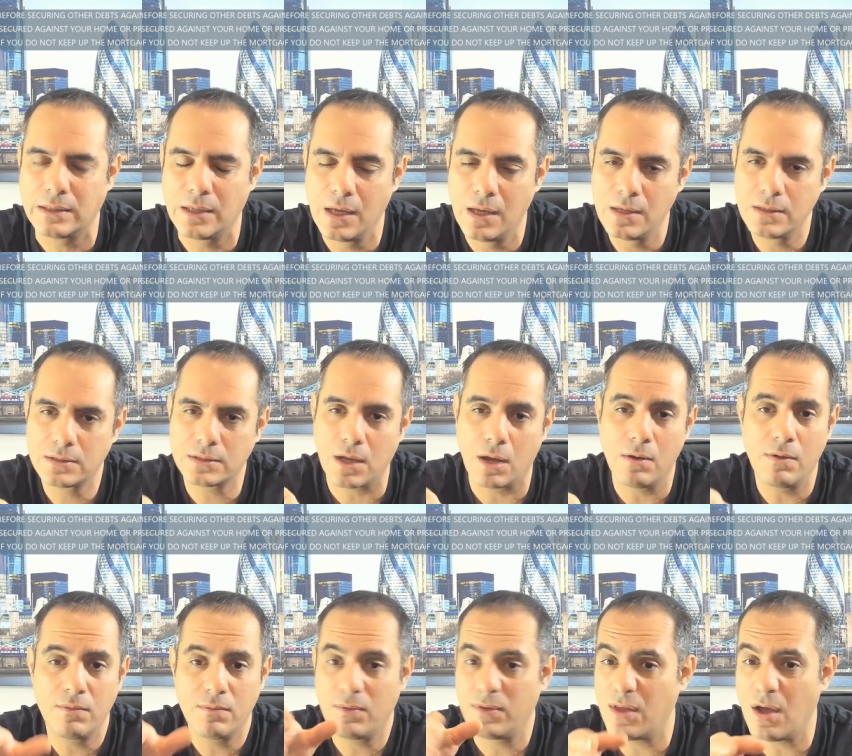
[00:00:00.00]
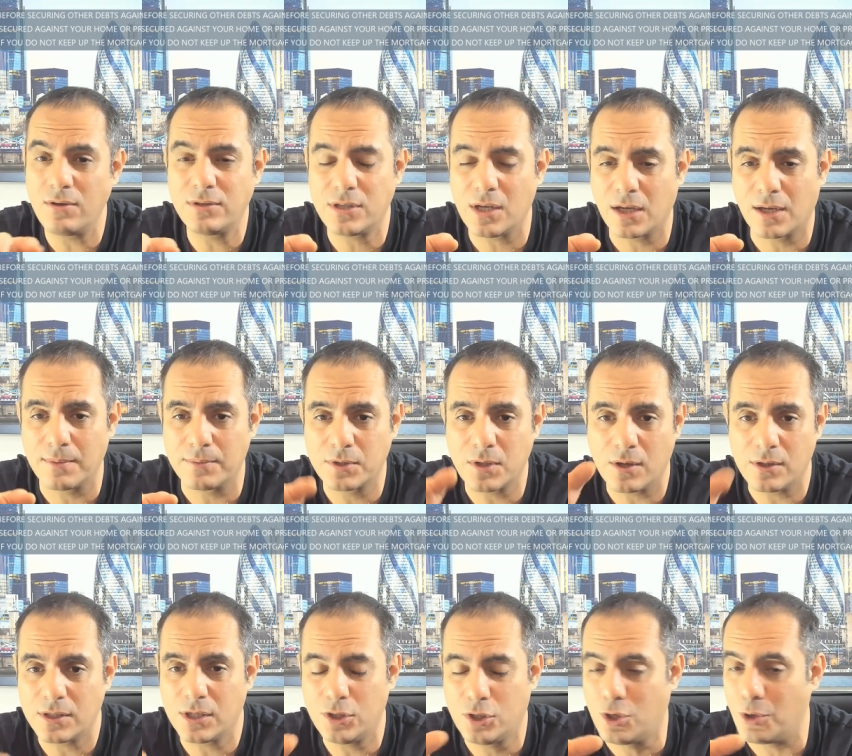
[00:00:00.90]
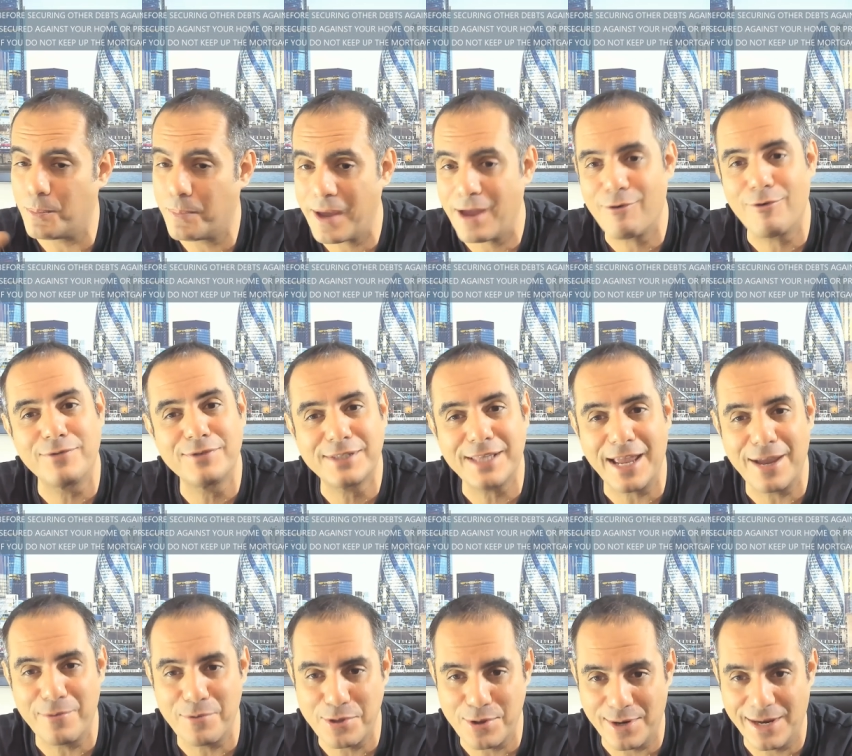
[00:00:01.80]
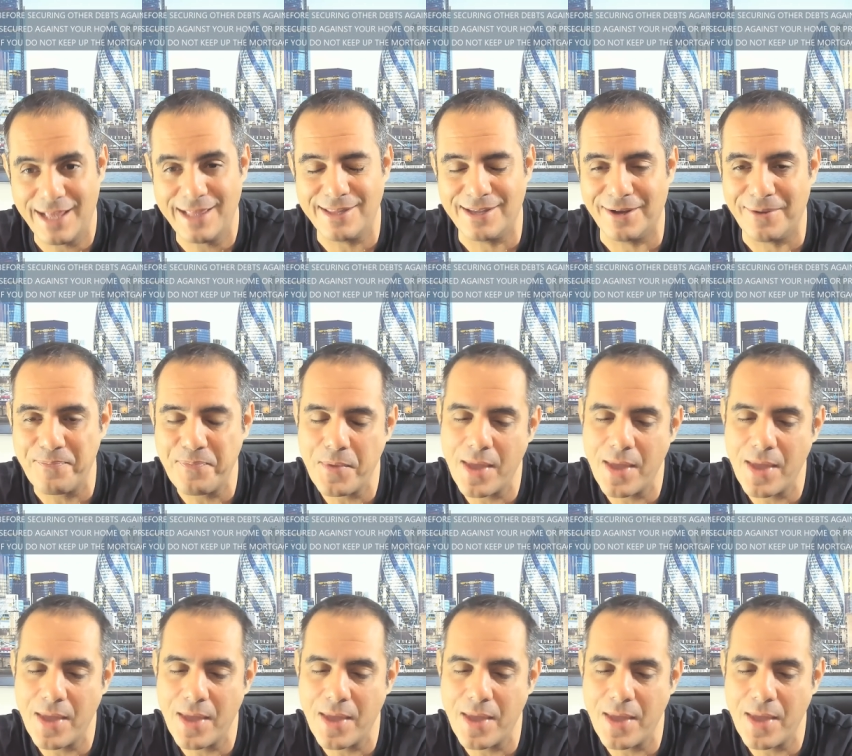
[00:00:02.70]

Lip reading: So in those circumstances, you're better off staying with your lender.